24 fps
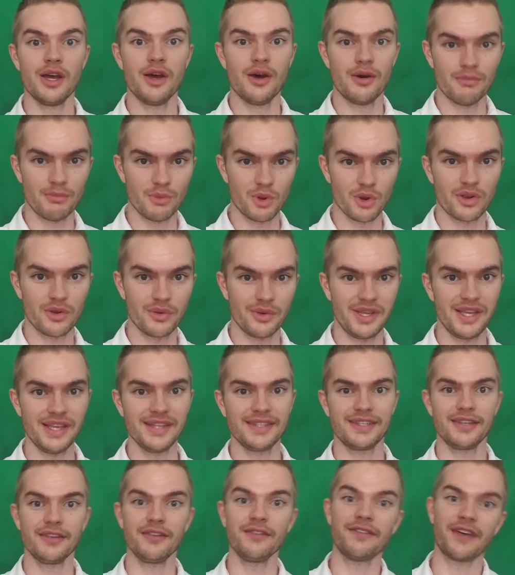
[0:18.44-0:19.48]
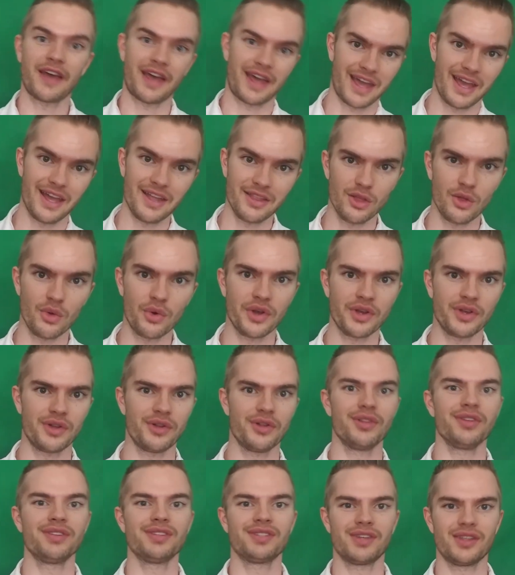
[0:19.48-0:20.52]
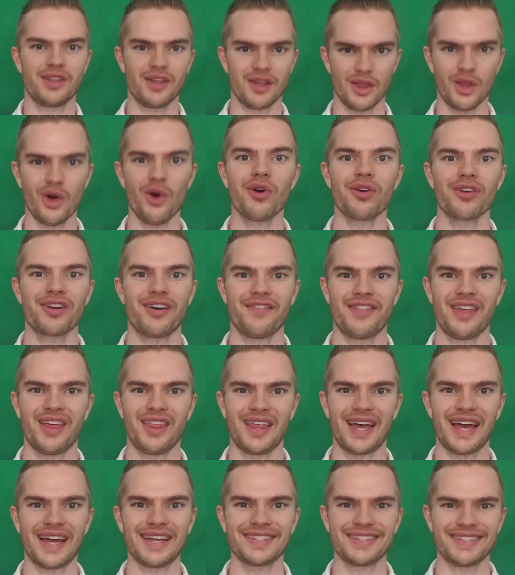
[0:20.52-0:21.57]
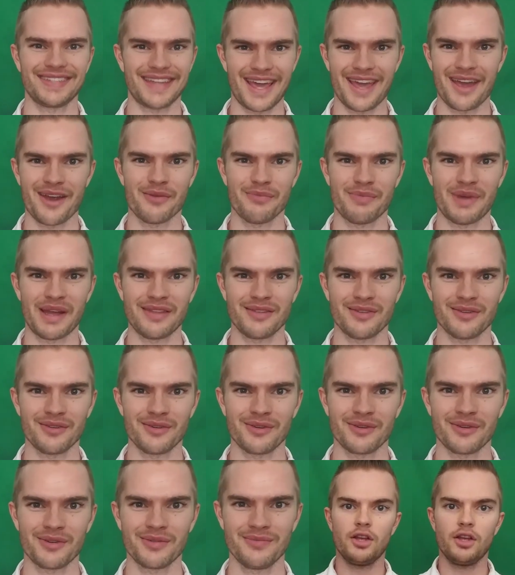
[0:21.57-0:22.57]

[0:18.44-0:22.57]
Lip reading: more cohesive and loyal to the lore of The Last Airbender.